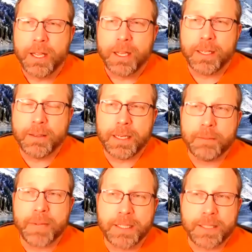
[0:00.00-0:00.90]
In
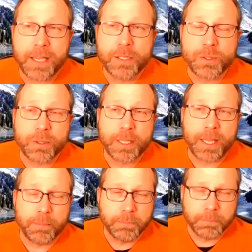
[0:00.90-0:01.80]
my dinosaur
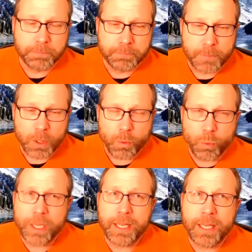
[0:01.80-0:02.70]
game,
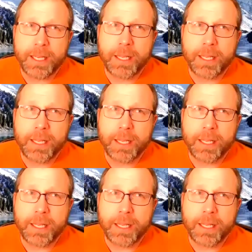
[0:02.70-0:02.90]
we